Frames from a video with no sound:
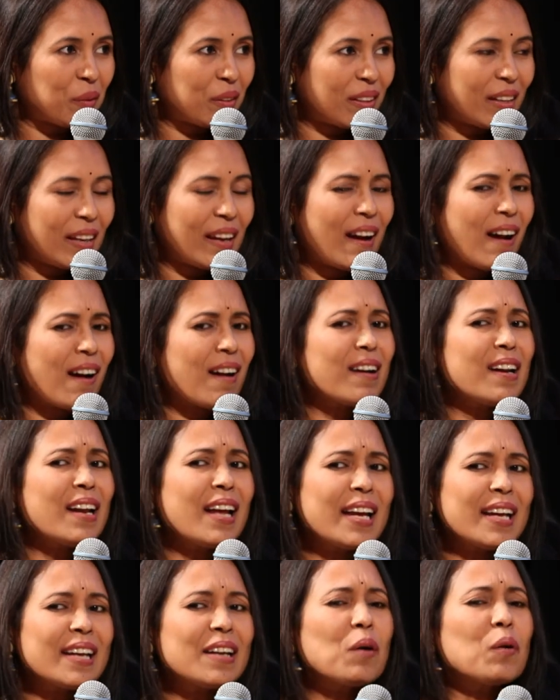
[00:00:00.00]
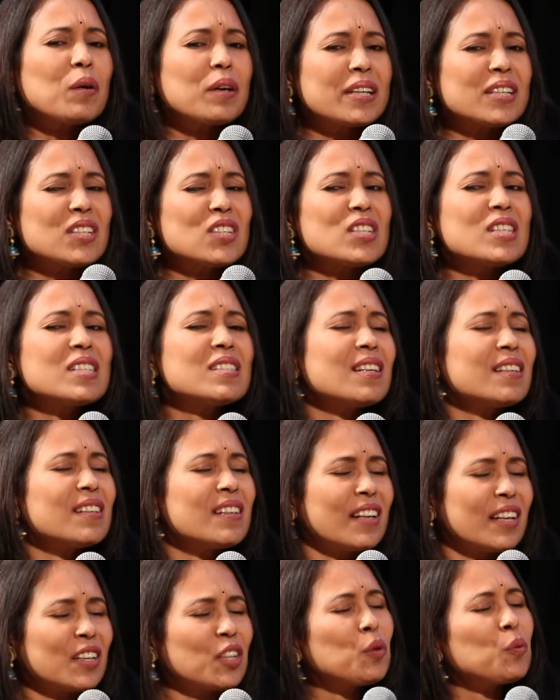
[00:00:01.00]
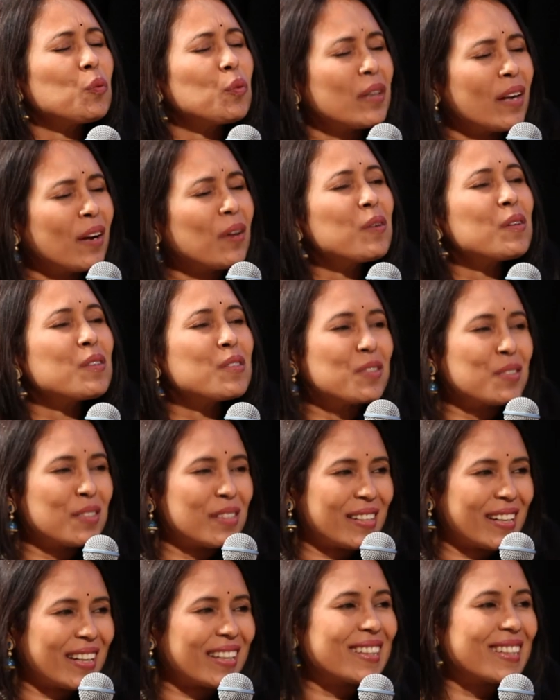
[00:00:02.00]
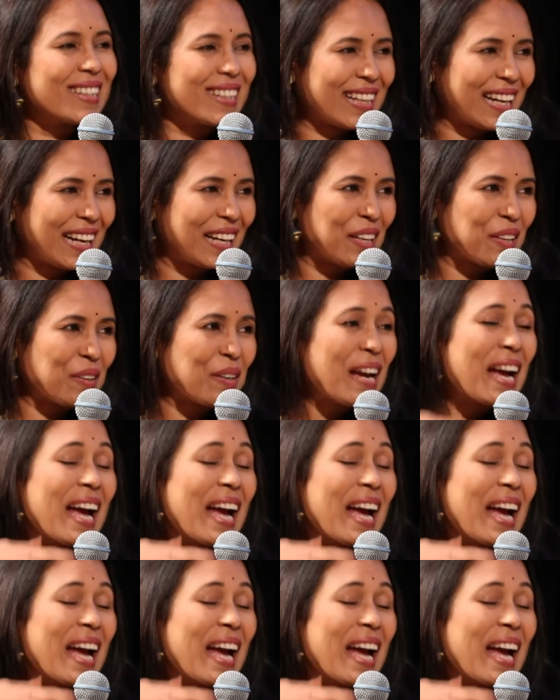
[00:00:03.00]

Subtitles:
They are like, okay, she is a director, we are also director, kind of